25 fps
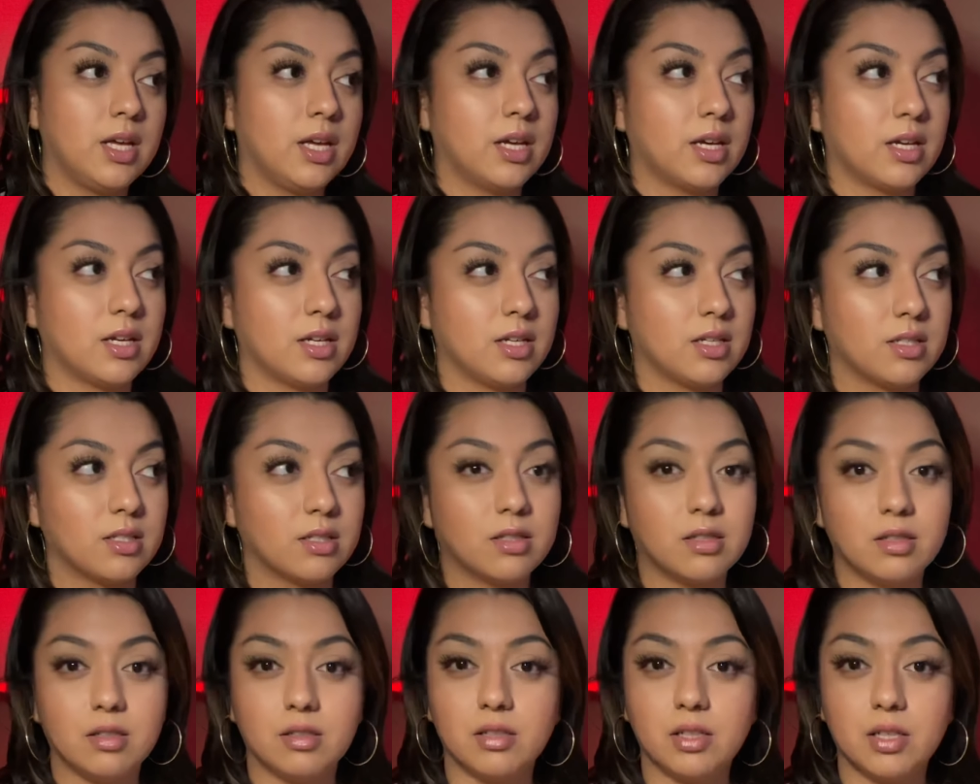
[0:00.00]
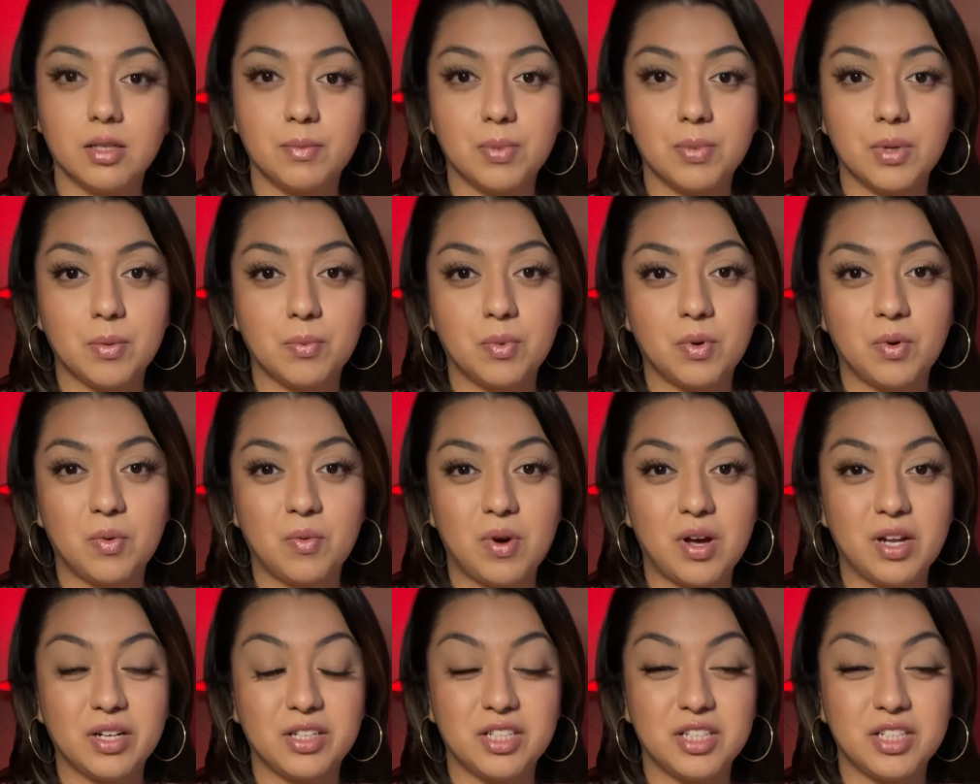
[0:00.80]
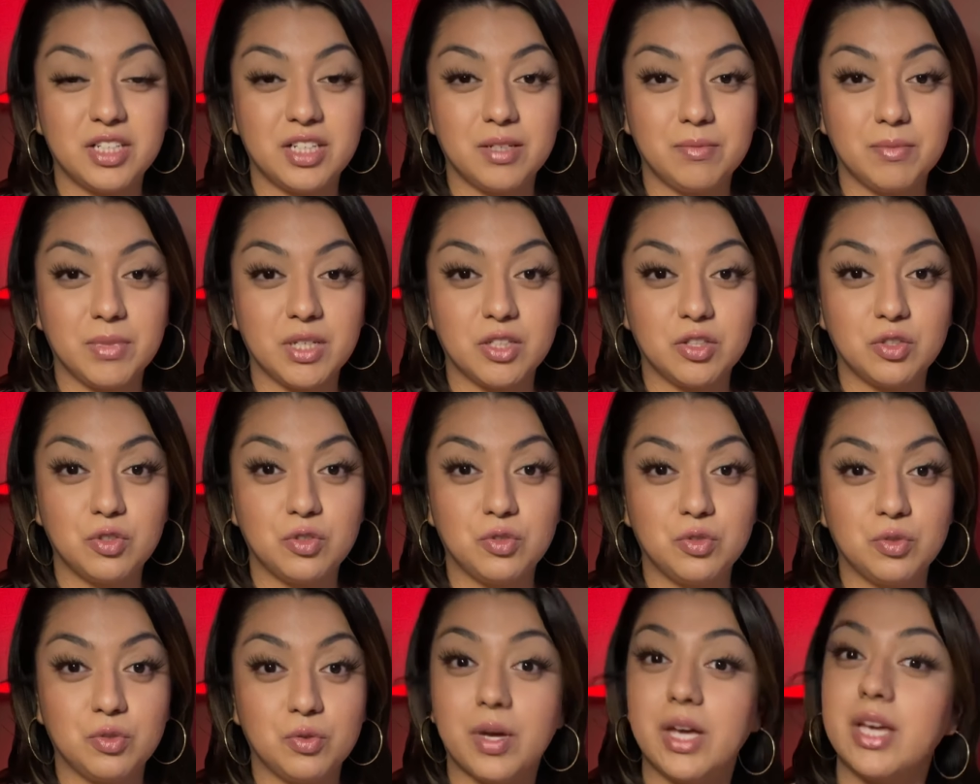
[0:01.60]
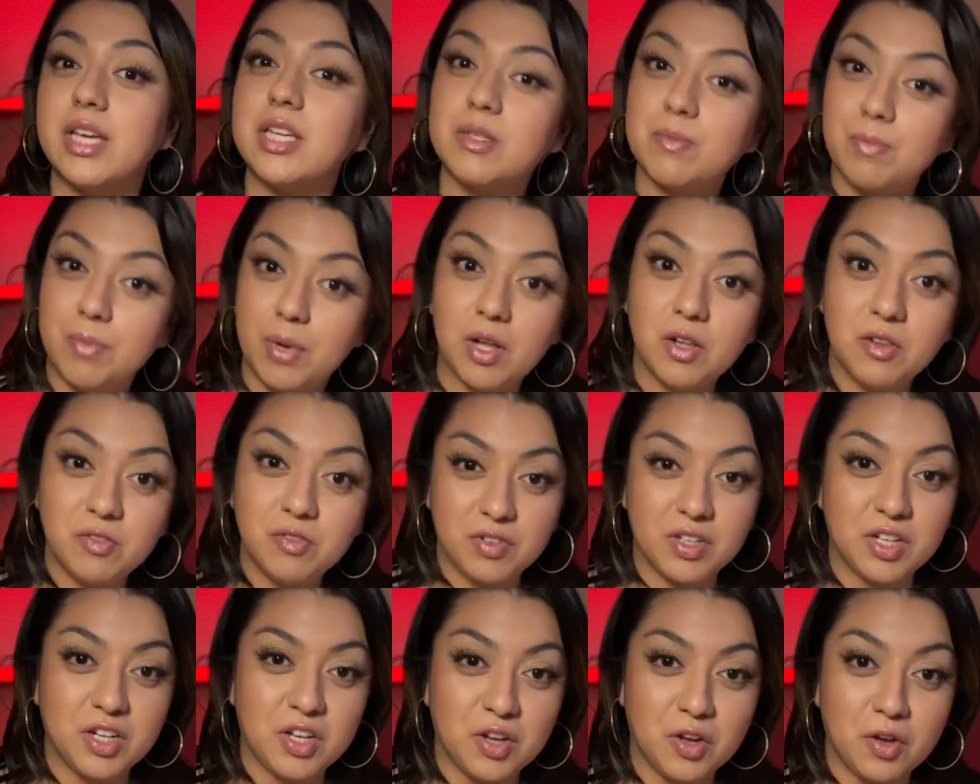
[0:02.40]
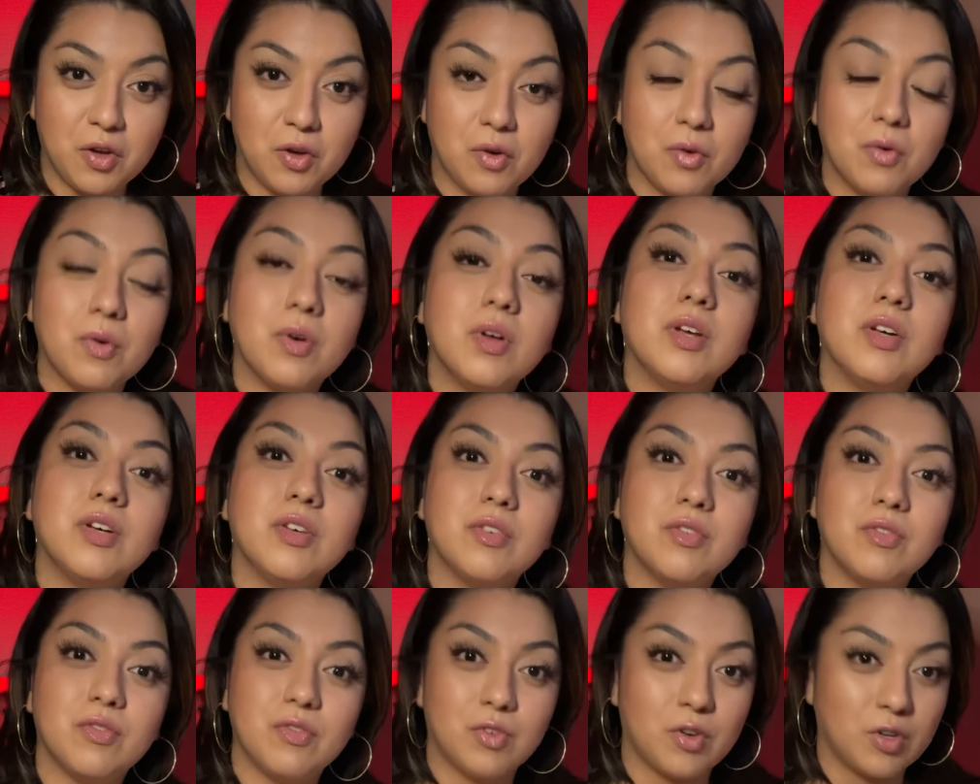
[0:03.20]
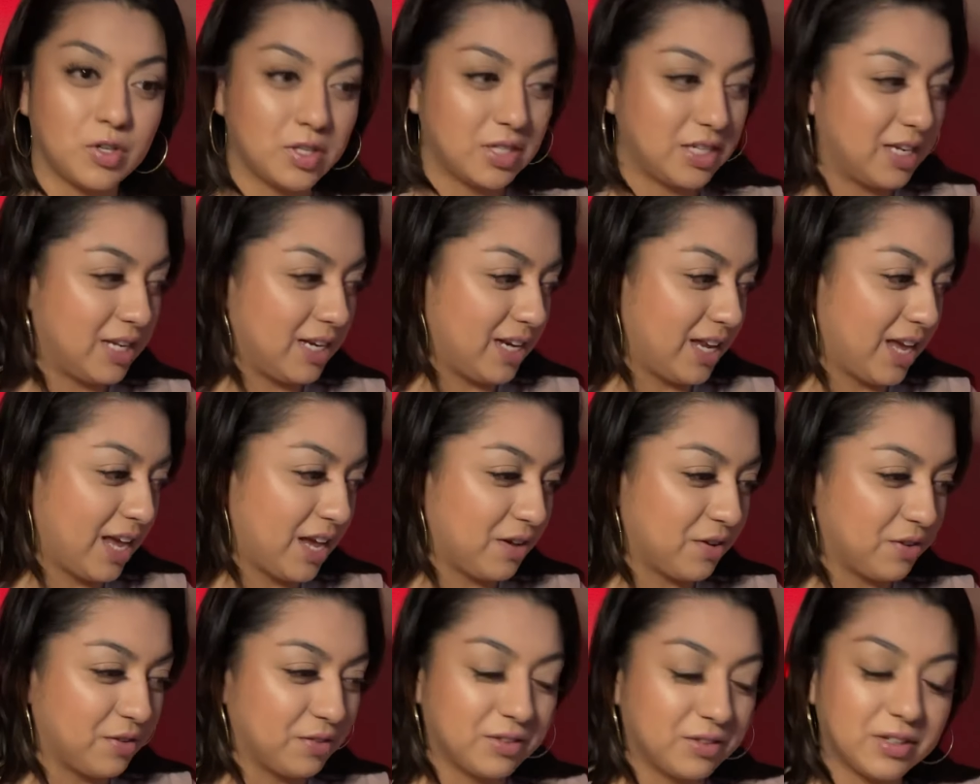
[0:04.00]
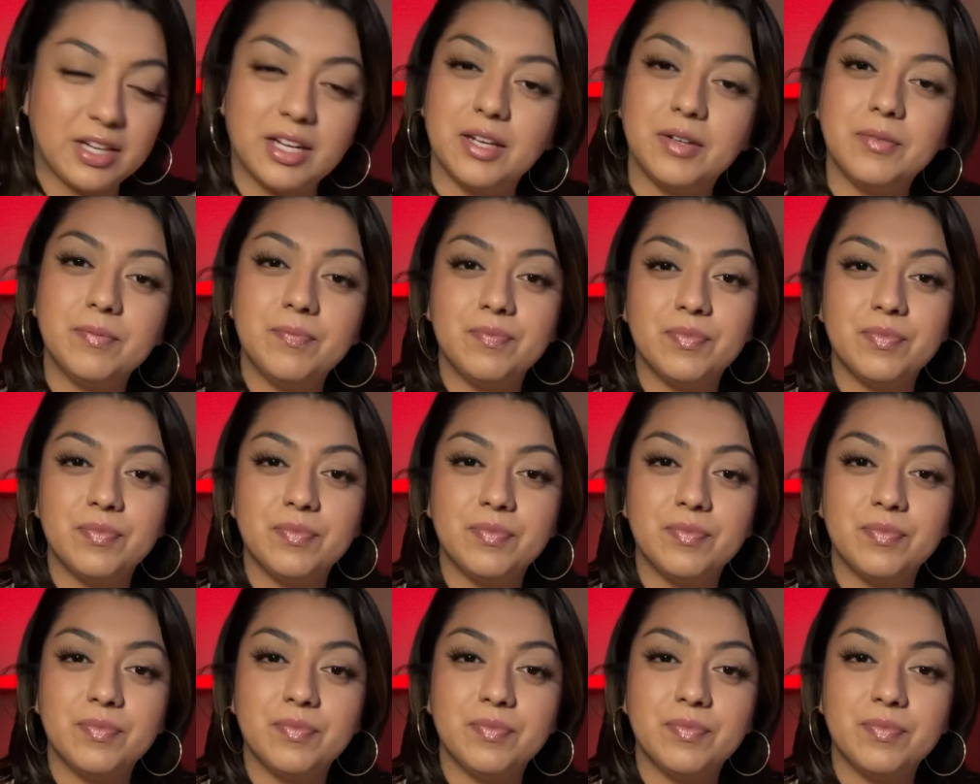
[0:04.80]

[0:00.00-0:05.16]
because clearly people wanted me to do a spell video for today, okay?